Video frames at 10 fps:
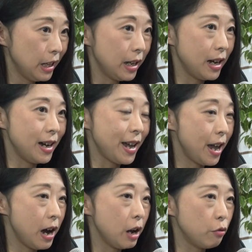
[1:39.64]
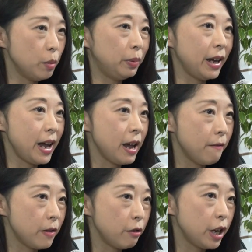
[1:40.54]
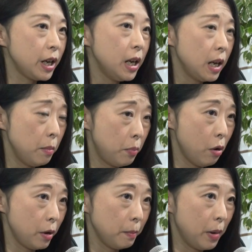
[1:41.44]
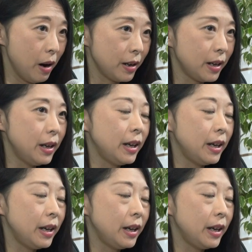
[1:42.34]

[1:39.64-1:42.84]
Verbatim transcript: AI will play a very important part